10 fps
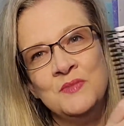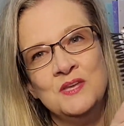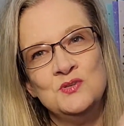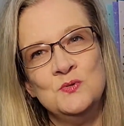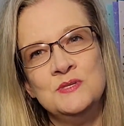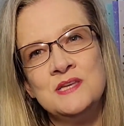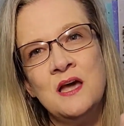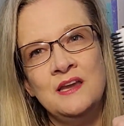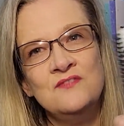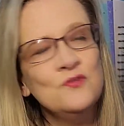so it was
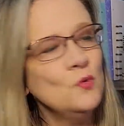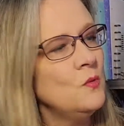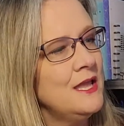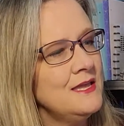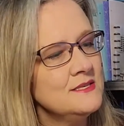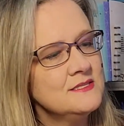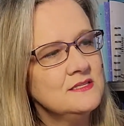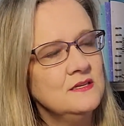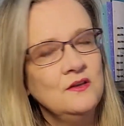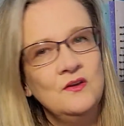kind of a waste
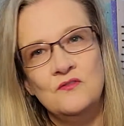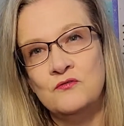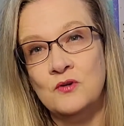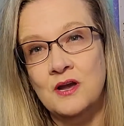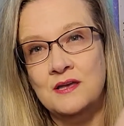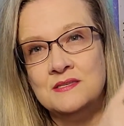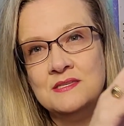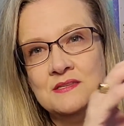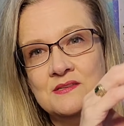for us